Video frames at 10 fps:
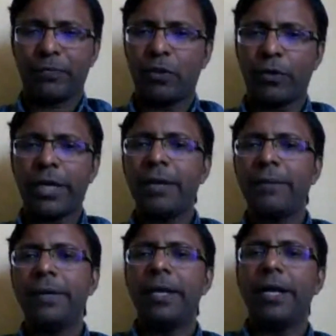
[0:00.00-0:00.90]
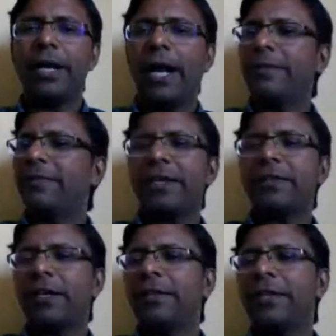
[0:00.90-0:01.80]
Okay, I think
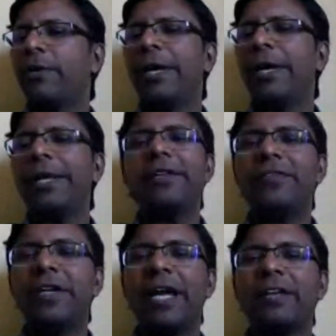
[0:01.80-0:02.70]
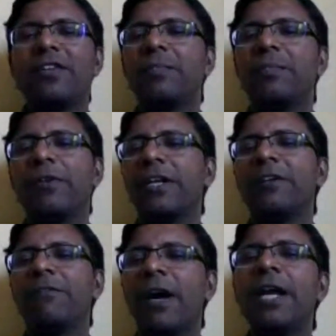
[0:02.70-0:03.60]
the query syntax is perfectly
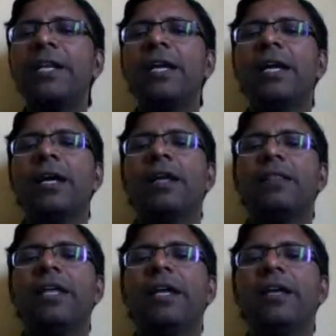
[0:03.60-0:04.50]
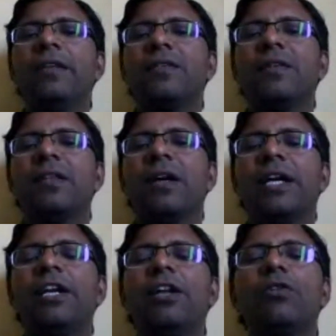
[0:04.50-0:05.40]
fine. it
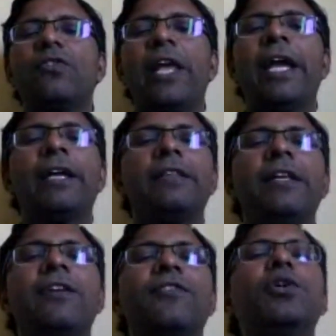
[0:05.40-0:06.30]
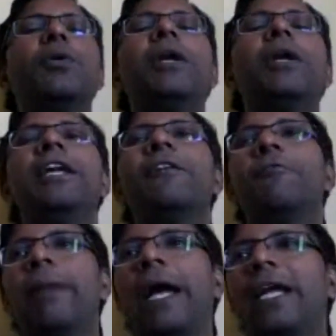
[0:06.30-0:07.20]
looks like the SQLDF
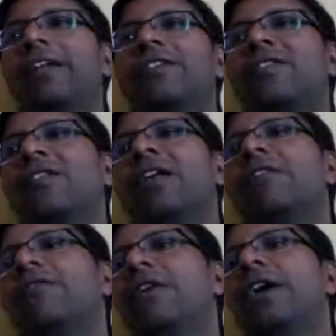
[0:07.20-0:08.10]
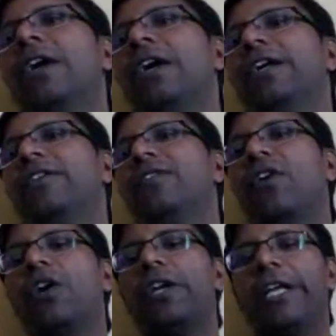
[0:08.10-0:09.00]
package itself is not
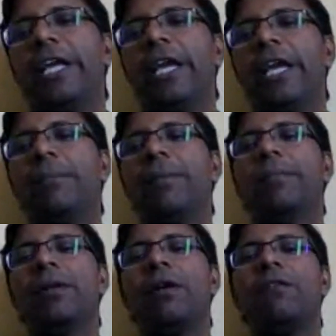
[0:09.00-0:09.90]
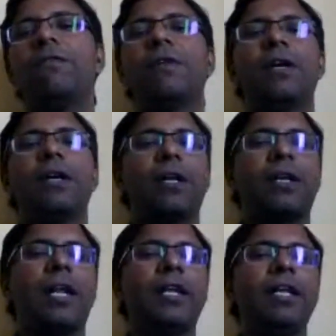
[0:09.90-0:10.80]
capable of running
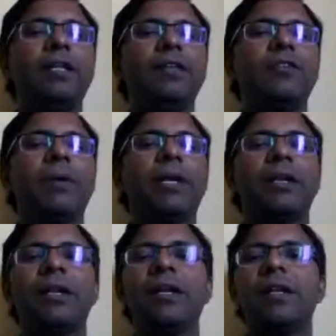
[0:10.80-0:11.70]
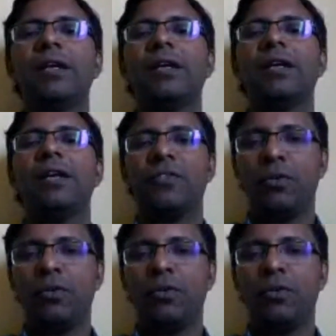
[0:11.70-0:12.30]
this particular SQL.